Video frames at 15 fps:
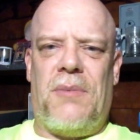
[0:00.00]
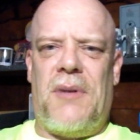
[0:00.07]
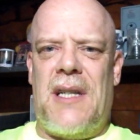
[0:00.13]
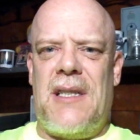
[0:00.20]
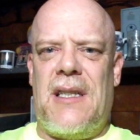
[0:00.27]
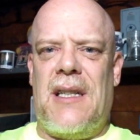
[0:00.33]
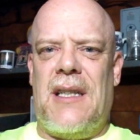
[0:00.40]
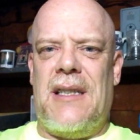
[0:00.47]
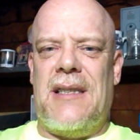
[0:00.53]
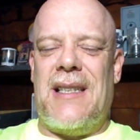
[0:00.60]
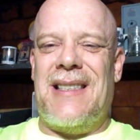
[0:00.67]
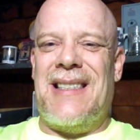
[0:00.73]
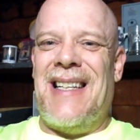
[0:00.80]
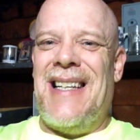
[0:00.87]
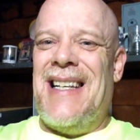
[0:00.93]
President, he
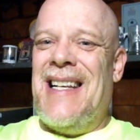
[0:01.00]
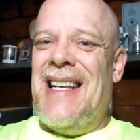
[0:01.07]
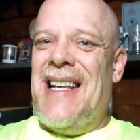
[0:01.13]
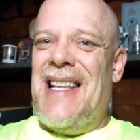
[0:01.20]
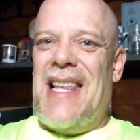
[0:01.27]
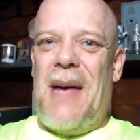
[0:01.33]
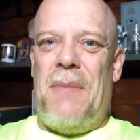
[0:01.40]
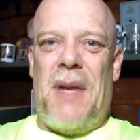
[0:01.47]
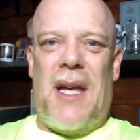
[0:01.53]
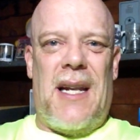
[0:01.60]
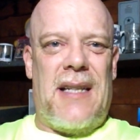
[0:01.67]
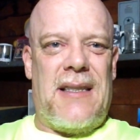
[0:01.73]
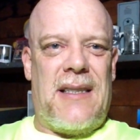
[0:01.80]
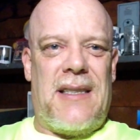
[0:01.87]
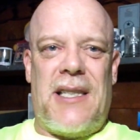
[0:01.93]
says, that man
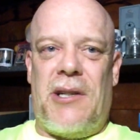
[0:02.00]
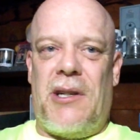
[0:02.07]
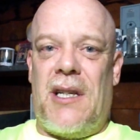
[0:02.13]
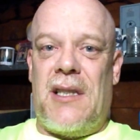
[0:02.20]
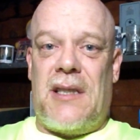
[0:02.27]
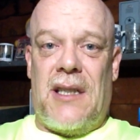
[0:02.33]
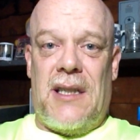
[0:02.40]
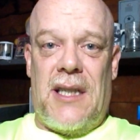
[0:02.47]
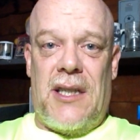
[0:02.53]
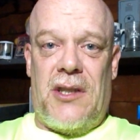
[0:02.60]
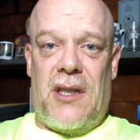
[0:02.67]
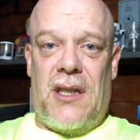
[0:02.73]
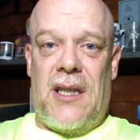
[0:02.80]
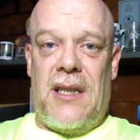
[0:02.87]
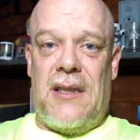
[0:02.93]
has a serious
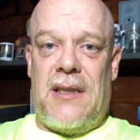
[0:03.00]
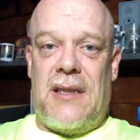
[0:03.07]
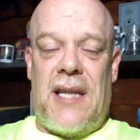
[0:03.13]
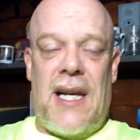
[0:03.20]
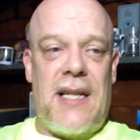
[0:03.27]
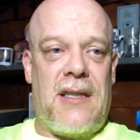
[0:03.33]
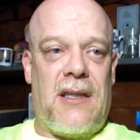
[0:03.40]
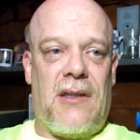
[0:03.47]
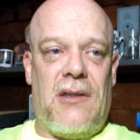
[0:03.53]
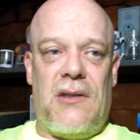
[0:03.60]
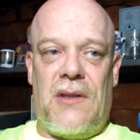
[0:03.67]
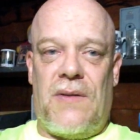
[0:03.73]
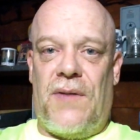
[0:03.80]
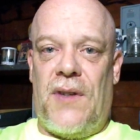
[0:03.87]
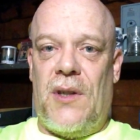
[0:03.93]
condition. His
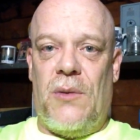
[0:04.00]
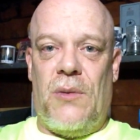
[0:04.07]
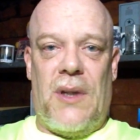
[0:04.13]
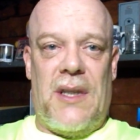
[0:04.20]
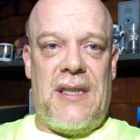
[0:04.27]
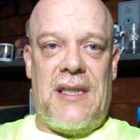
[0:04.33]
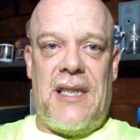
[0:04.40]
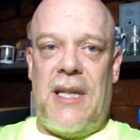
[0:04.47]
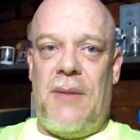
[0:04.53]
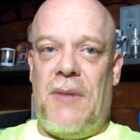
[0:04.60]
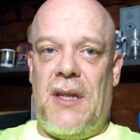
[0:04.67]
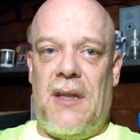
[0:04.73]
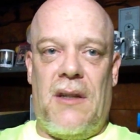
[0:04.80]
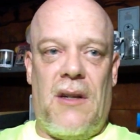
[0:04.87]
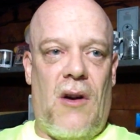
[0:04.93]
testicles fill with
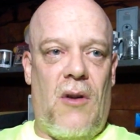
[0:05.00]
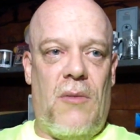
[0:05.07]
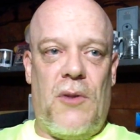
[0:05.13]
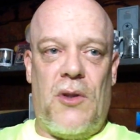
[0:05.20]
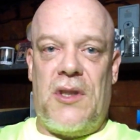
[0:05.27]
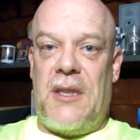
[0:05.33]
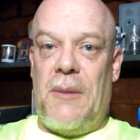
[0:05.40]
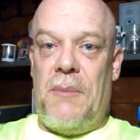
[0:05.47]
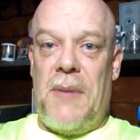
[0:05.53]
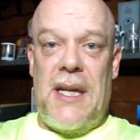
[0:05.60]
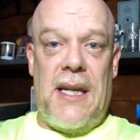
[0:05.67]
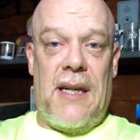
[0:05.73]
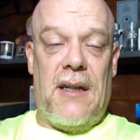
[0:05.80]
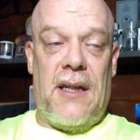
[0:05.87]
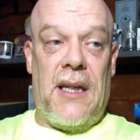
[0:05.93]
semen almost
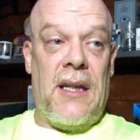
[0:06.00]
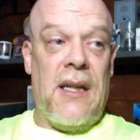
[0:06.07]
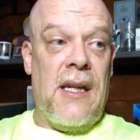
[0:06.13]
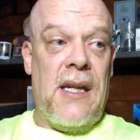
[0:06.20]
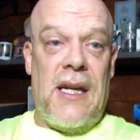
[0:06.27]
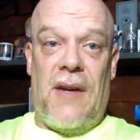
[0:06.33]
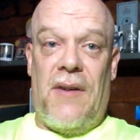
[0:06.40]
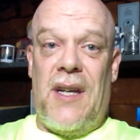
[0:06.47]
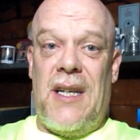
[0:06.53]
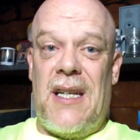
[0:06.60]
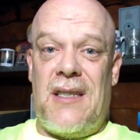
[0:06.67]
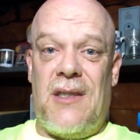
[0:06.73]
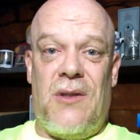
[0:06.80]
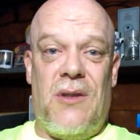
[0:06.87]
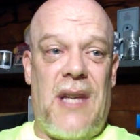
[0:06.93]
immediately. If he
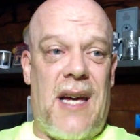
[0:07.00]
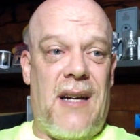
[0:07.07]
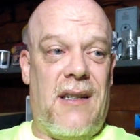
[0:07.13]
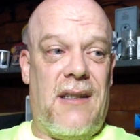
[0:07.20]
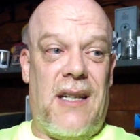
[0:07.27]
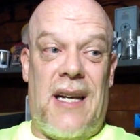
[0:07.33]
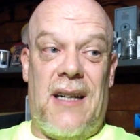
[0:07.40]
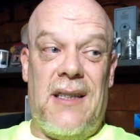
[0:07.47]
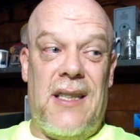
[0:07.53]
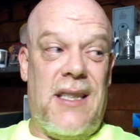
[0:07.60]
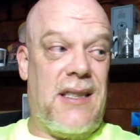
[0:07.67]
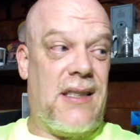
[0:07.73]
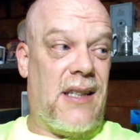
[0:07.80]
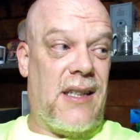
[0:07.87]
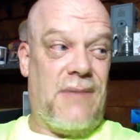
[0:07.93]
doesn't do that at
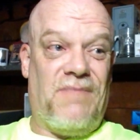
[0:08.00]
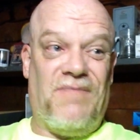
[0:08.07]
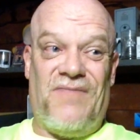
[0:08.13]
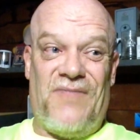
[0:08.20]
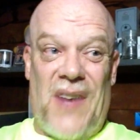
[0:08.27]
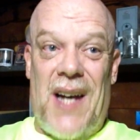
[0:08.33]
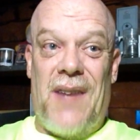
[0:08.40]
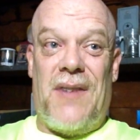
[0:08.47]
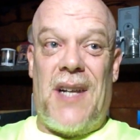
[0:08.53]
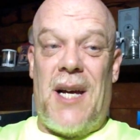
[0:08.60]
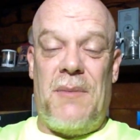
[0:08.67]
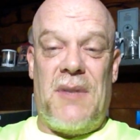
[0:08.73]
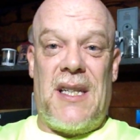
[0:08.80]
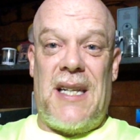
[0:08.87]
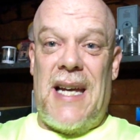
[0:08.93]
least like five
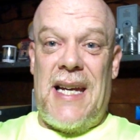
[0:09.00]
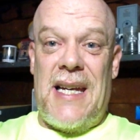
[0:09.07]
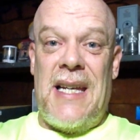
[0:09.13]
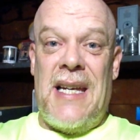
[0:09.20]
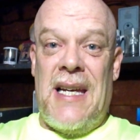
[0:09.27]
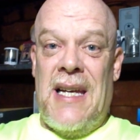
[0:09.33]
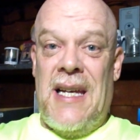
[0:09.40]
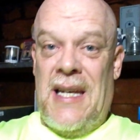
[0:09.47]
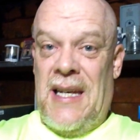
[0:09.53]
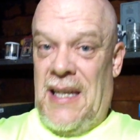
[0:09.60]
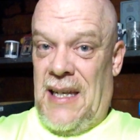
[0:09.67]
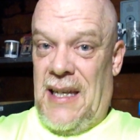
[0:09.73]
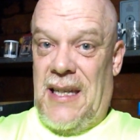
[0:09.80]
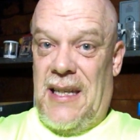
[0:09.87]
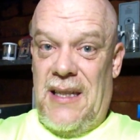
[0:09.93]
times a day,
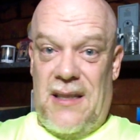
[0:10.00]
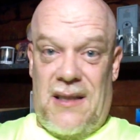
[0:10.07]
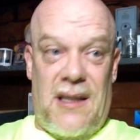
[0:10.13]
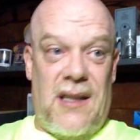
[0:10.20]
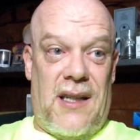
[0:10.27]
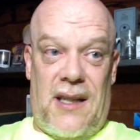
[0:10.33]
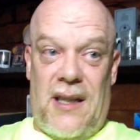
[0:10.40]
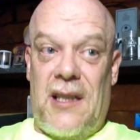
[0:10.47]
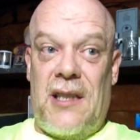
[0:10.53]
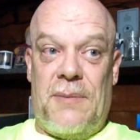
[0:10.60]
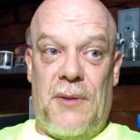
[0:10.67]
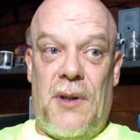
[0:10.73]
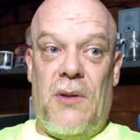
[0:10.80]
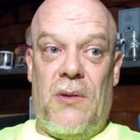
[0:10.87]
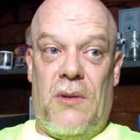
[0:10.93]
he's going to
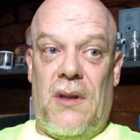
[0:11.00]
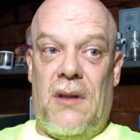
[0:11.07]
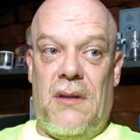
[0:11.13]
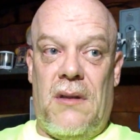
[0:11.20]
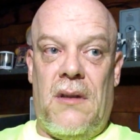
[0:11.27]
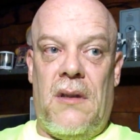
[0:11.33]
explode.